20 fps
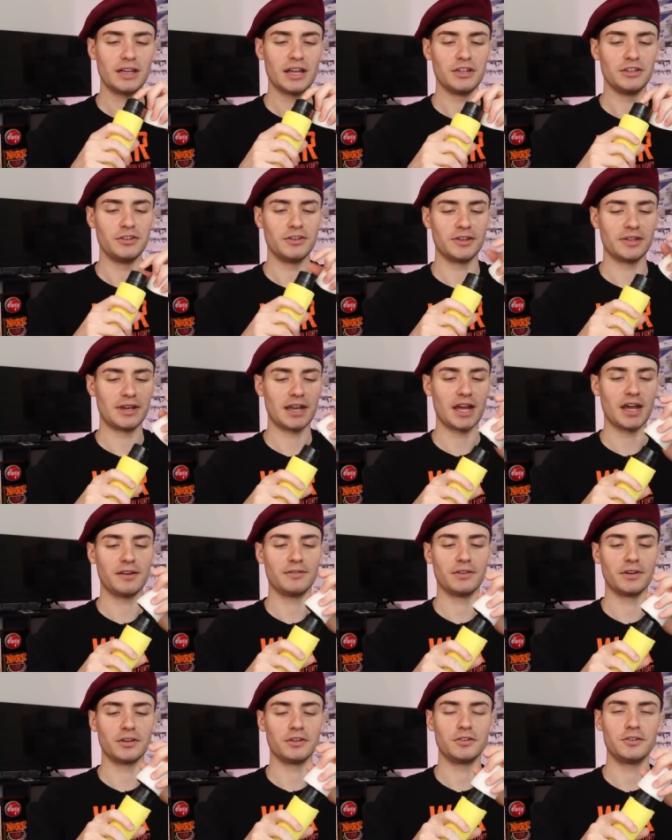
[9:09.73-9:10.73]
and you can
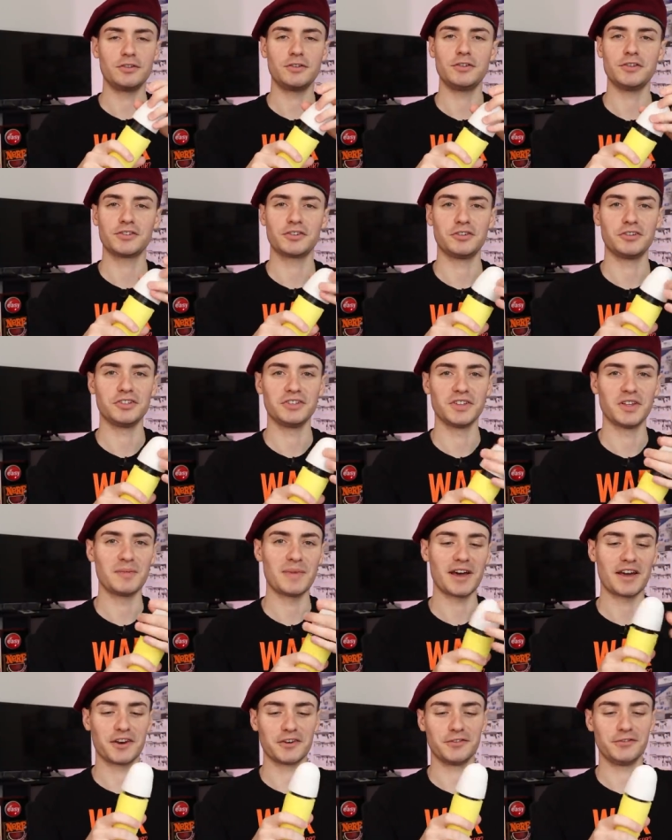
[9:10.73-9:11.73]
have a good old
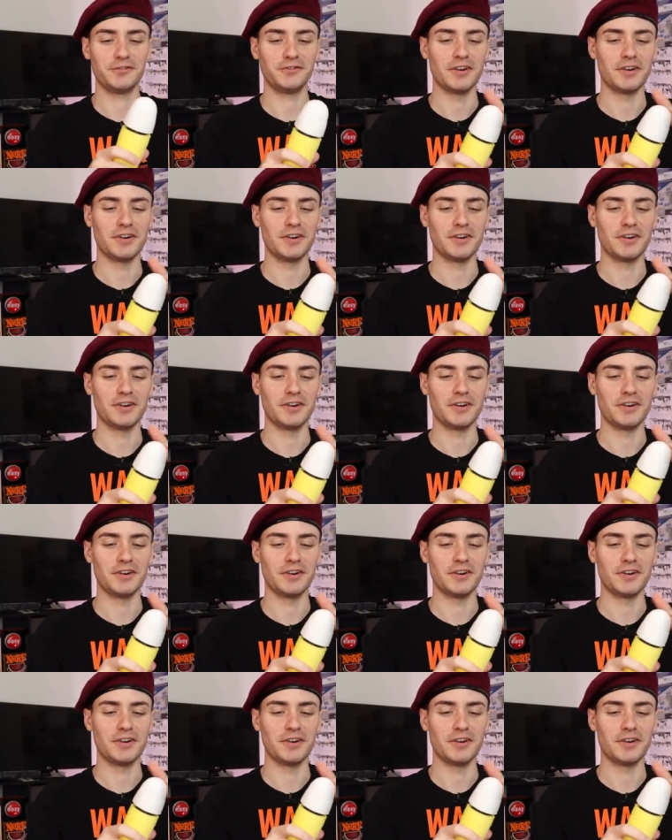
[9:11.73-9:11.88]
amount of